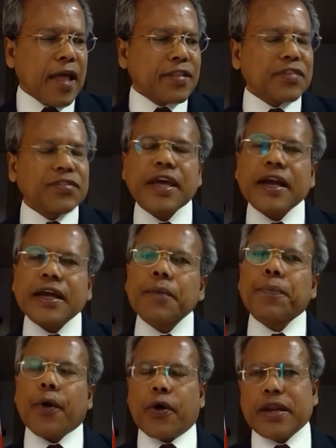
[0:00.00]
And the
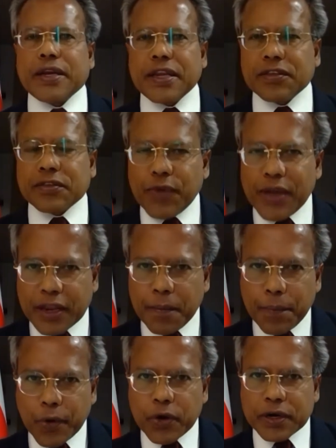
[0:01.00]
second point is very
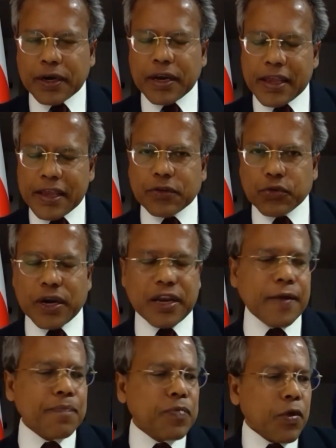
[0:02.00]
important
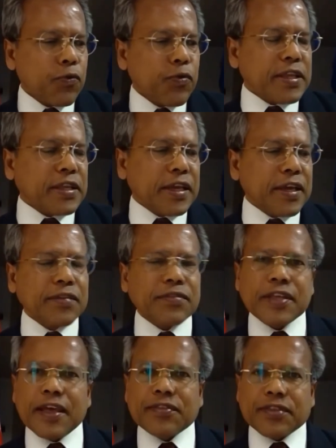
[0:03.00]
equally, which
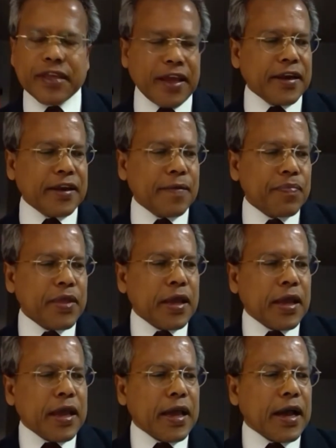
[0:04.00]
is, he said,
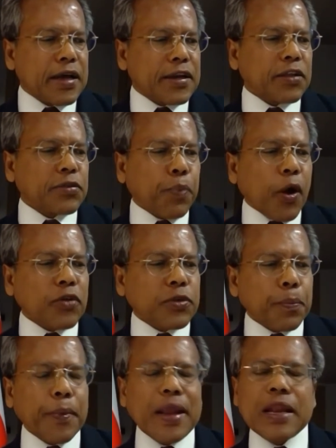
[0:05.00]
uh,
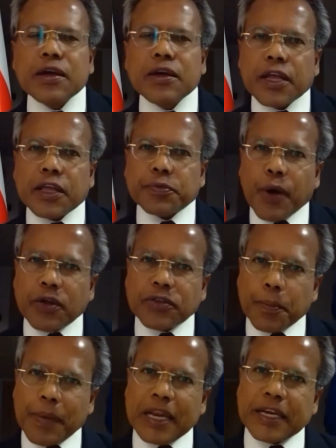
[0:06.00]
responsible,
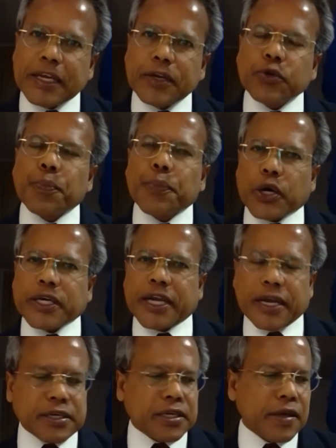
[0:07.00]
responsibility to
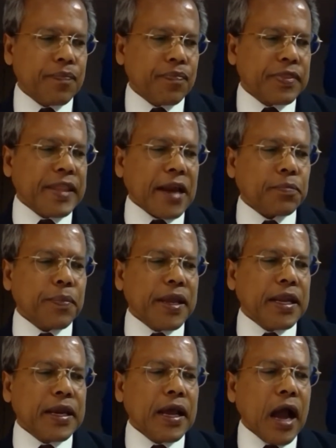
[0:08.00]
protect. That
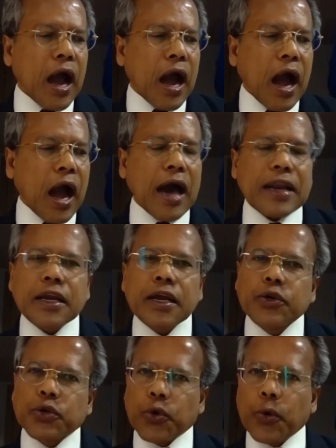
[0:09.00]
means
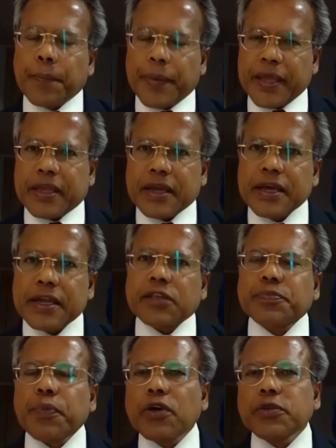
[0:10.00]
R2P,
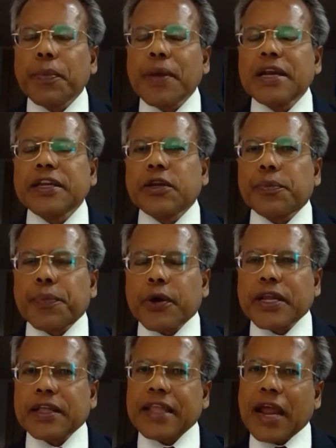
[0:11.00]
responsibility to
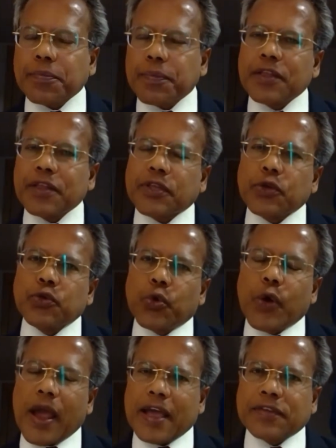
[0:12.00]
protect. That means the
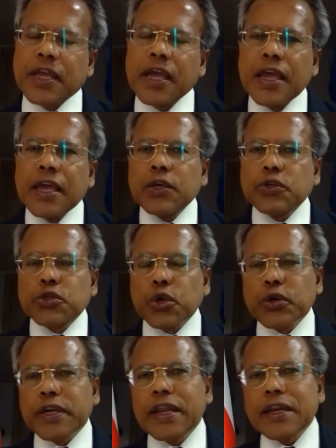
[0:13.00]
US
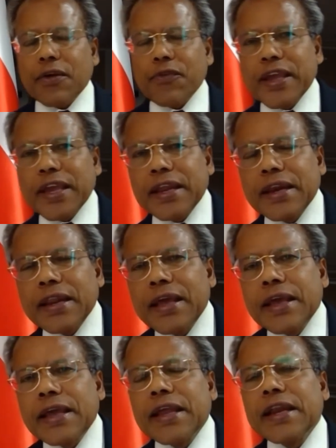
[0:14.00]
should
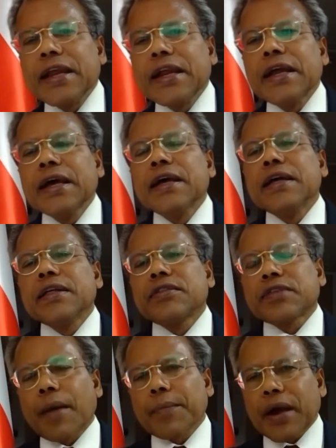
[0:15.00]
intervene in uh,
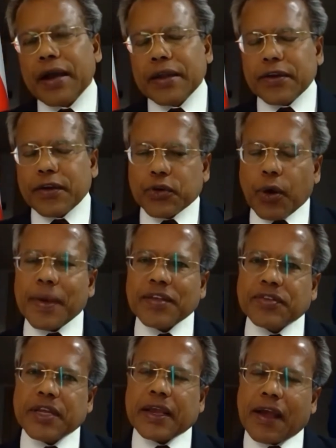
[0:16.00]
some kind of
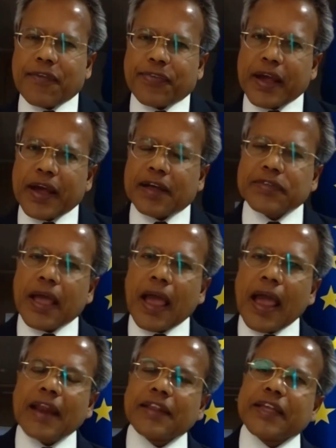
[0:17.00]
domestic affairs
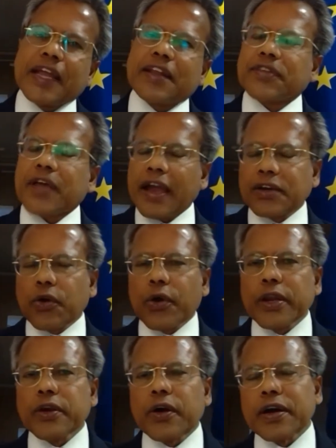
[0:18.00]
and genocide
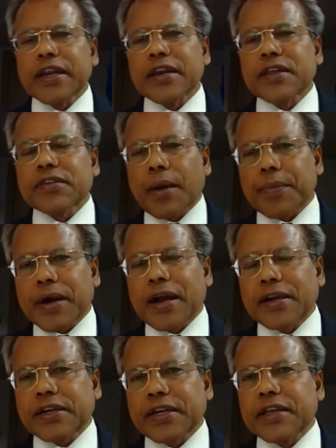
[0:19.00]
going on in some
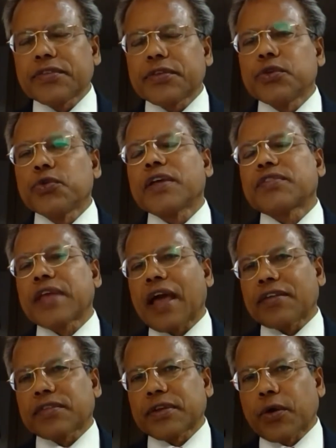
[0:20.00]
countries us
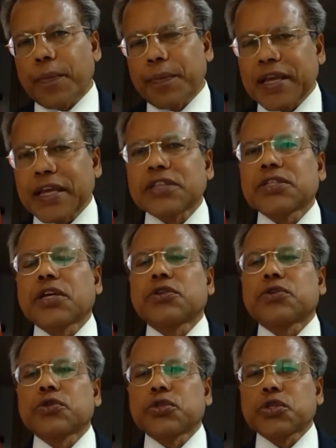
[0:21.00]
has the
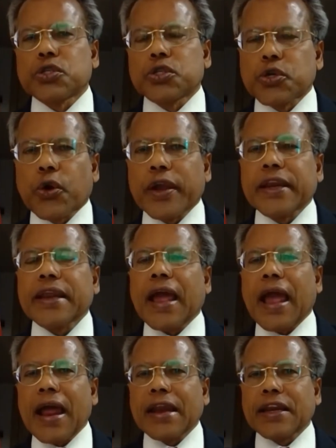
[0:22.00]
obligation to join
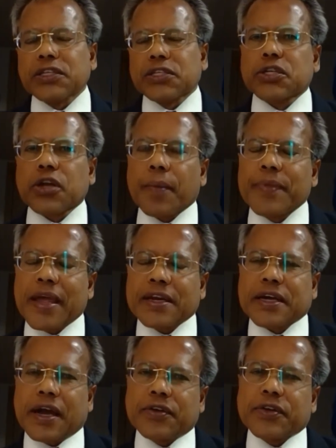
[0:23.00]
and stop
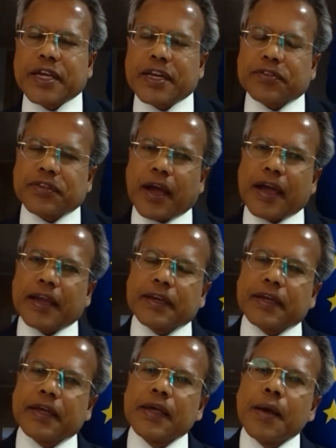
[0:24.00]
that kind of
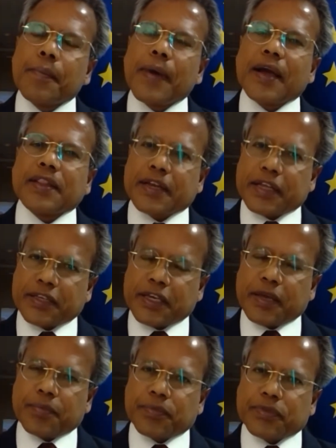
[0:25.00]
genocide uh, by the
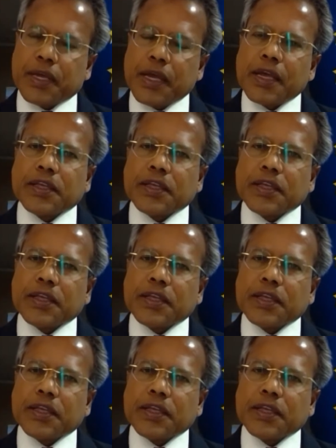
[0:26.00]
regimes